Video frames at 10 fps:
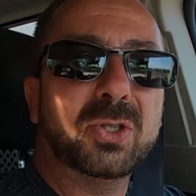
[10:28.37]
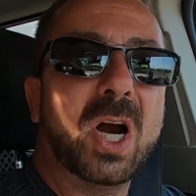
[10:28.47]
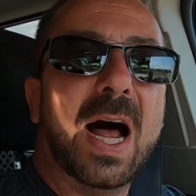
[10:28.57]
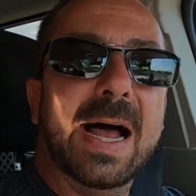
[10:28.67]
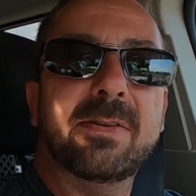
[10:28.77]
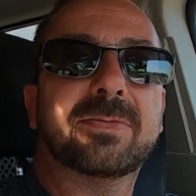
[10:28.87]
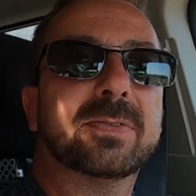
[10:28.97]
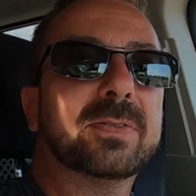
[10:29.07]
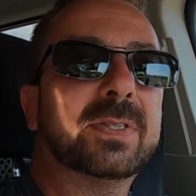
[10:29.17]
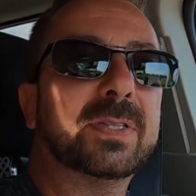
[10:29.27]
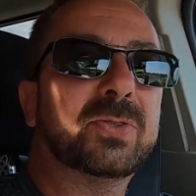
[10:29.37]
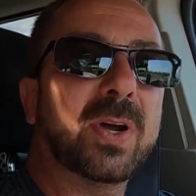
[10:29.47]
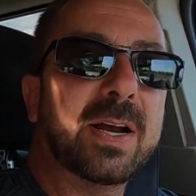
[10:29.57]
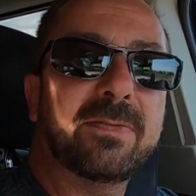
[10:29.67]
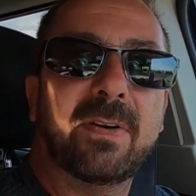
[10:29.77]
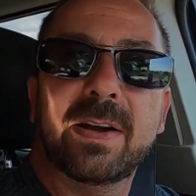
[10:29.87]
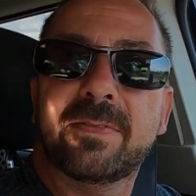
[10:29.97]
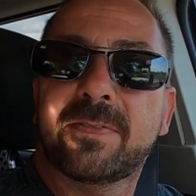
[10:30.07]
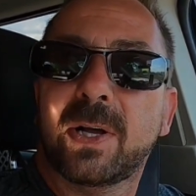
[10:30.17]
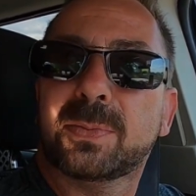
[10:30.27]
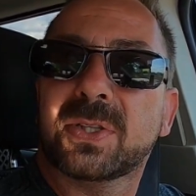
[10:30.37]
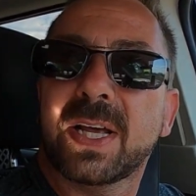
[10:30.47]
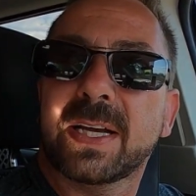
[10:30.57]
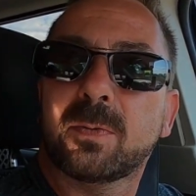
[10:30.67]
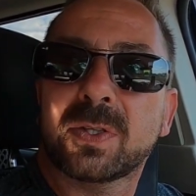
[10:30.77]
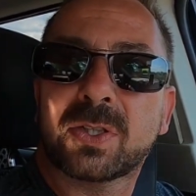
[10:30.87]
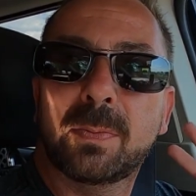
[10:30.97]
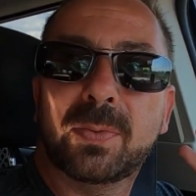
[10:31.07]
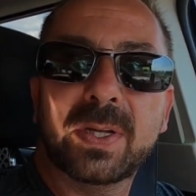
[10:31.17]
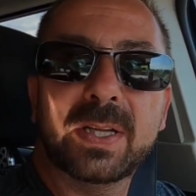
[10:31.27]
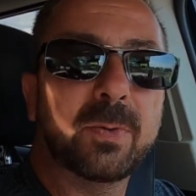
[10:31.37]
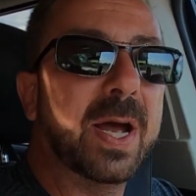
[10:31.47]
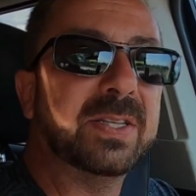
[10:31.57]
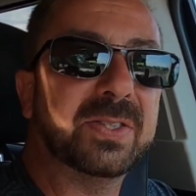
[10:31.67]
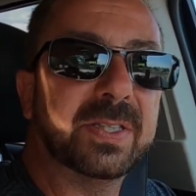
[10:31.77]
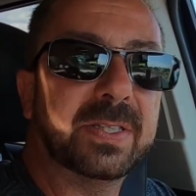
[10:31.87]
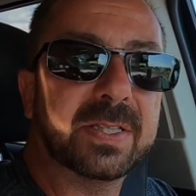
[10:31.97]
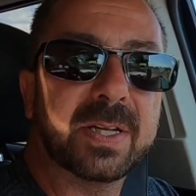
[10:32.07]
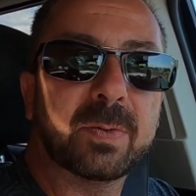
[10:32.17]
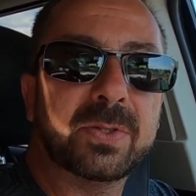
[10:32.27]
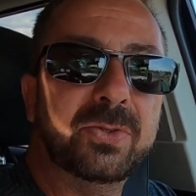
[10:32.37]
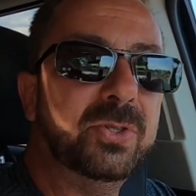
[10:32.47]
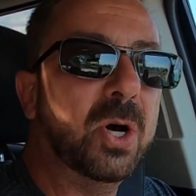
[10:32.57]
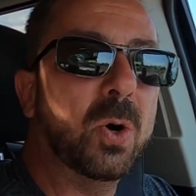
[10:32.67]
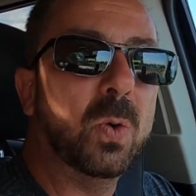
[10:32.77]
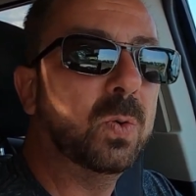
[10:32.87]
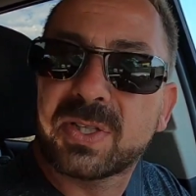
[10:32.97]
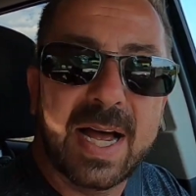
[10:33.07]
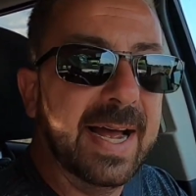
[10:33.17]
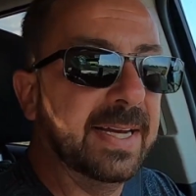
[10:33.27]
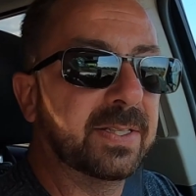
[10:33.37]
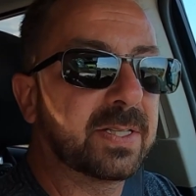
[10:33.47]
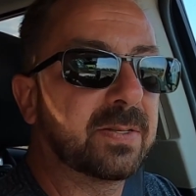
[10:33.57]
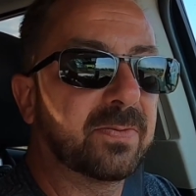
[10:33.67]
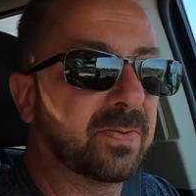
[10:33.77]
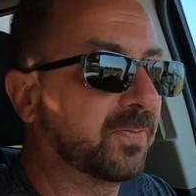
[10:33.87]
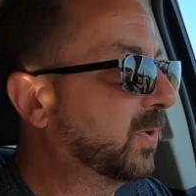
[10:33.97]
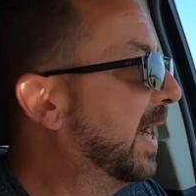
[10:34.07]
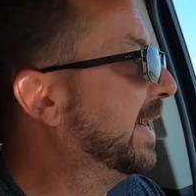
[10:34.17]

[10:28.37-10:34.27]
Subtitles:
drive to try to find Phelps Lake was completely wasted because there was no signs for